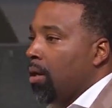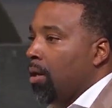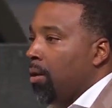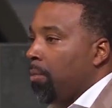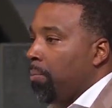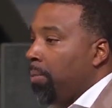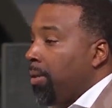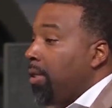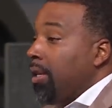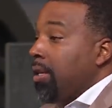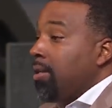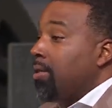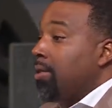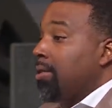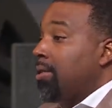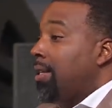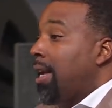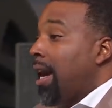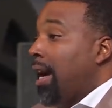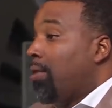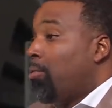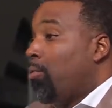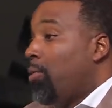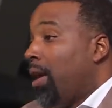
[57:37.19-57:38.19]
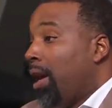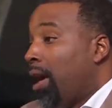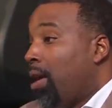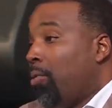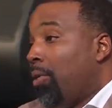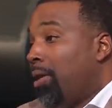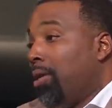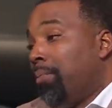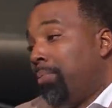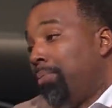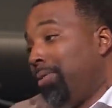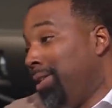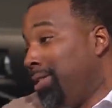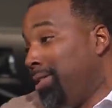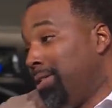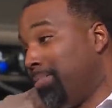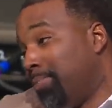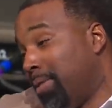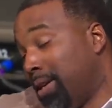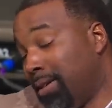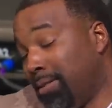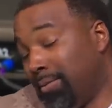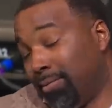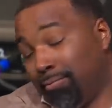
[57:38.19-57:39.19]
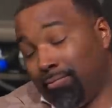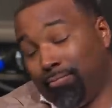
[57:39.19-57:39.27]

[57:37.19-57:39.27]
But this is not where I want to preach about.